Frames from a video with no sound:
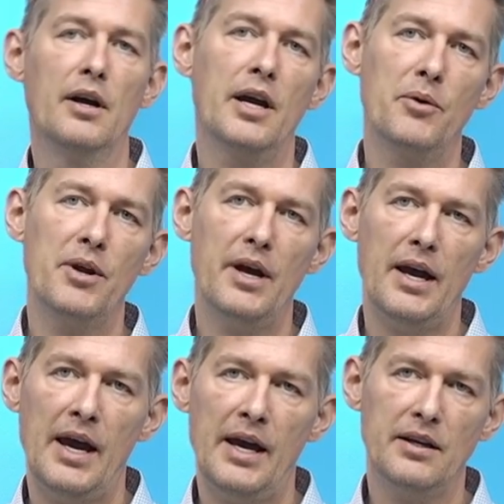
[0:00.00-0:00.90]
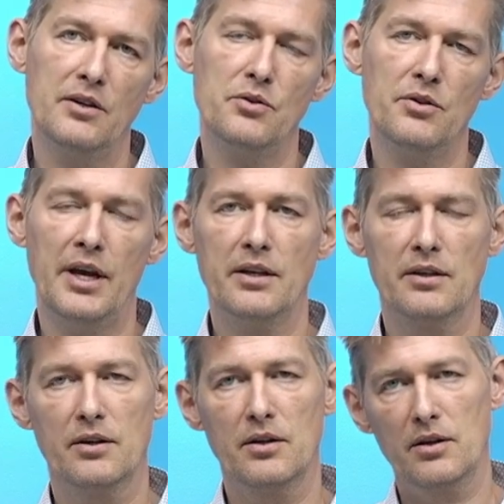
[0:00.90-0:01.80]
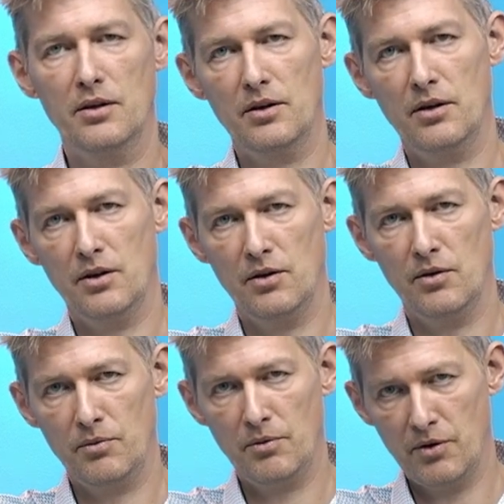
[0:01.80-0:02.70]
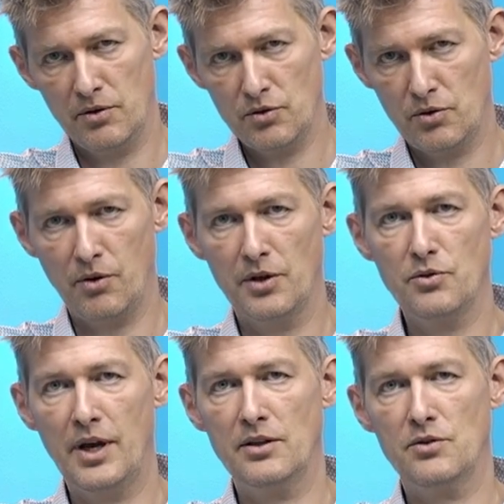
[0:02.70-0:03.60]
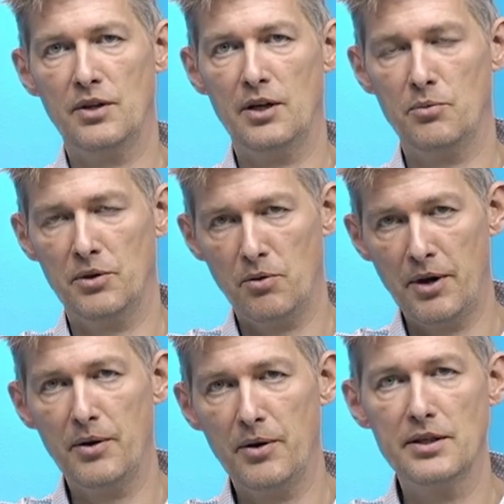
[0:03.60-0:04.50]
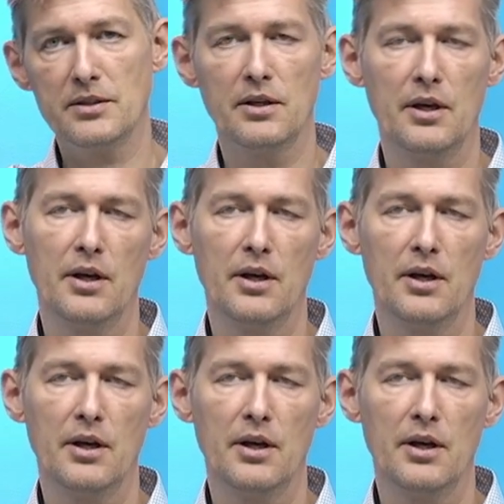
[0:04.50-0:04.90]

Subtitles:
And we are adding to that, going to add to that with queries